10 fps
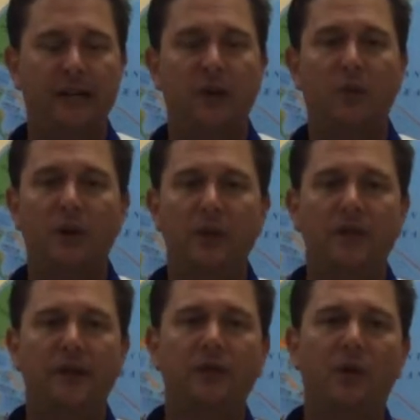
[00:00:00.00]
Now, one of the
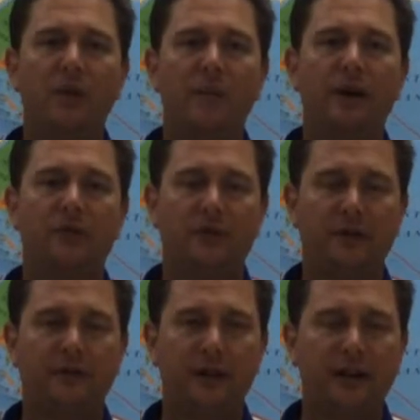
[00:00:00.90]
things I want to make
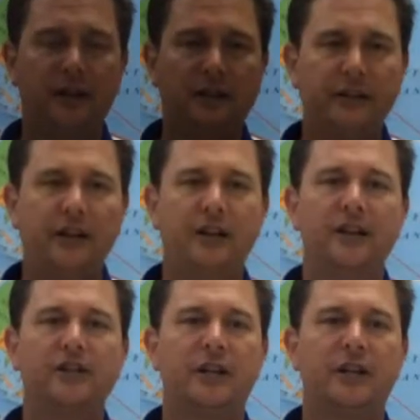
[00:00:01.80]
very clear is the